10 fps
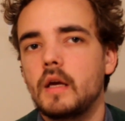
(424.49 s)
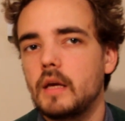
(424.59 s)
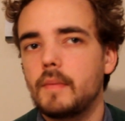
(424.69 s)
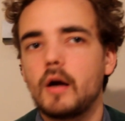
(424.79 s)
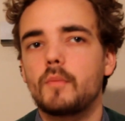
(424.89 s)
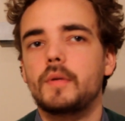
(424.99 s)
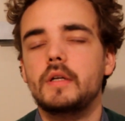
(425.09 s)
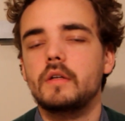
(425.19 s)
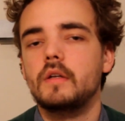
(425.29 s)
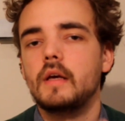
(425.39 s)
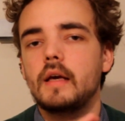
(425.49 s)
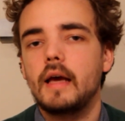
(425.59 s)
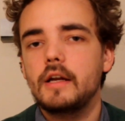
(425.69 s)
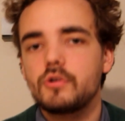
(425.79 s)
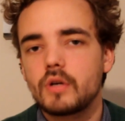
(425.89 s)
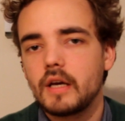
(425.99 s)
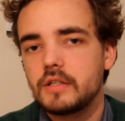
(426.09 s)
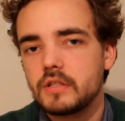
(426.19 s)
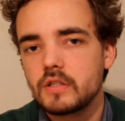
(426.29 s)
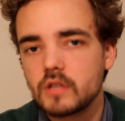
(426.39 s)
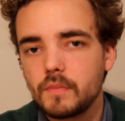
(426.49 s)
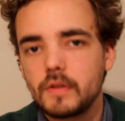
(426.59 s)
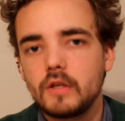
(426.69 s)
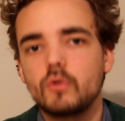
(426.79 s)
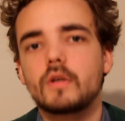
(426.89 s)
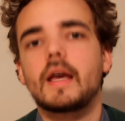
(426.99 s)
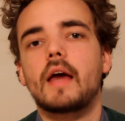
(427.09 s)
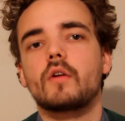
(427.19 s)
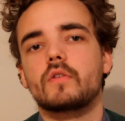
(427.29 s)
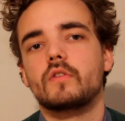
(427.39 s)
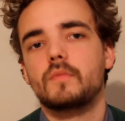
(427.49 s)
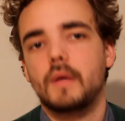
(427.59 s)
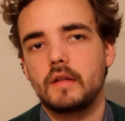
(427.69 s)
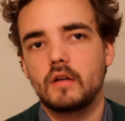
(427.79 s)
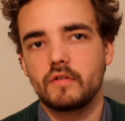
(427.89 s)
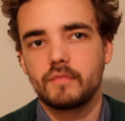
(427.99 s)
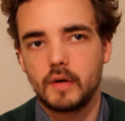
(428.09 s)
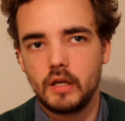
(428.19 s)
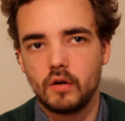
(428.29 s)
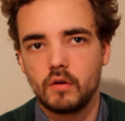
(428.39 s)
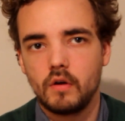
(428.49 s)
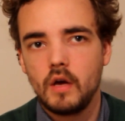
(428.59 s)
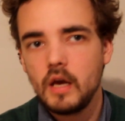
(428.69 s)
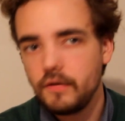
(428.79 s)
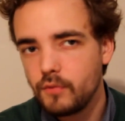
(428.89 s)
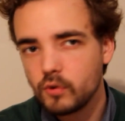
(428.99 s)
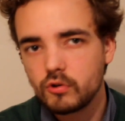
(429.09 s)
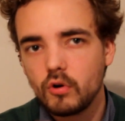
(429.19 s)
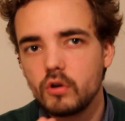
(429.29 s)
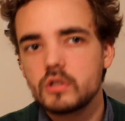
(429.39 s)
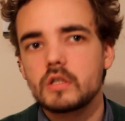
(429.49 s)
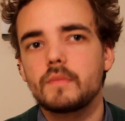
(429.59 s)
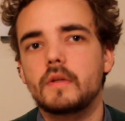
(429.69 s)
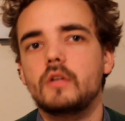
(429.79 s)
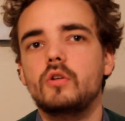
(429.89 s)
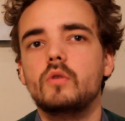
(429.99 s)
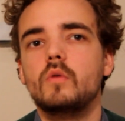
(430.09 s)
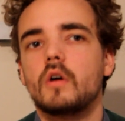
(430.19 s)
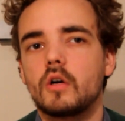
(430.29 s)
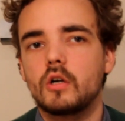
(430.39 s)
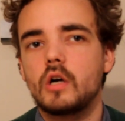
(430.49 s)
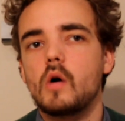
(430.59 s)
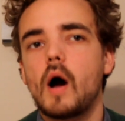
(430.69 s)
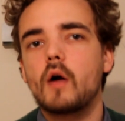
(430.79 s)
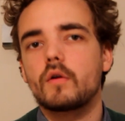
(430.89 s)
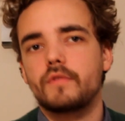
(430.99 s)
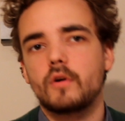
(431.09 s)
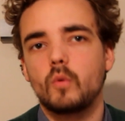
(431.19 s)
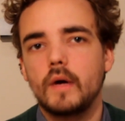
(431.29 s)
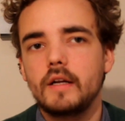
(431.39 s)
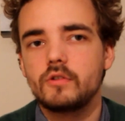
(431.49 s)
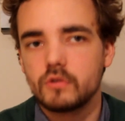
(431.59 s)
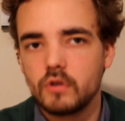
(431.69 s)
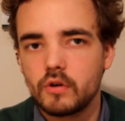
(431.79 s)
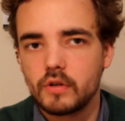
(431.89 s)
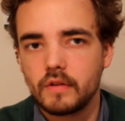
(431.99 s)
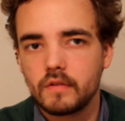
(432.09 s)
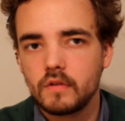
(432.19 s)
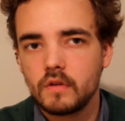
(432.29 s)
In my opinion, education is something you cannot spend enough money on. If you want to learn something new, go out of your way to learn it.